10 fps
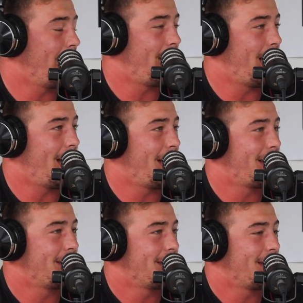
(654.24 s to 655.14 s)
then our
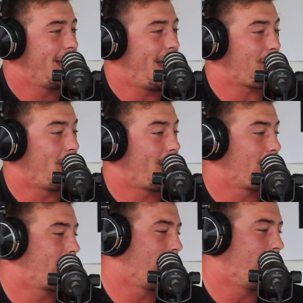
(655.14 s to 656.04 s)

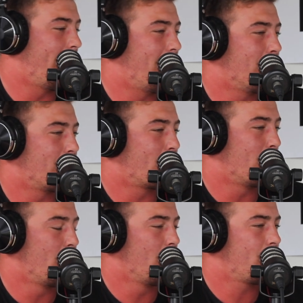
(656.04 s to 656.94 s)
housemaster got
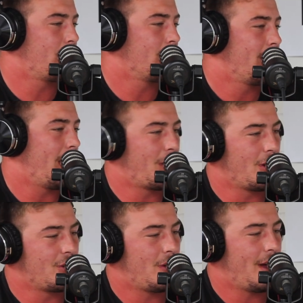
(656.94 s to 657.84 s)
removed. I
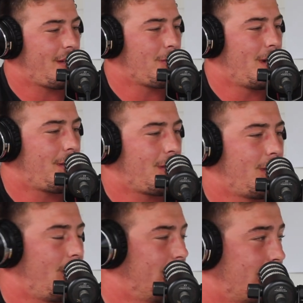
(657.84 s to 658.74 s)
got a new
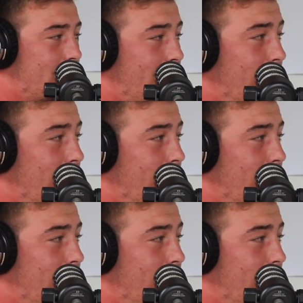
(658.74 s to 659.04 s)
housemaster, and I just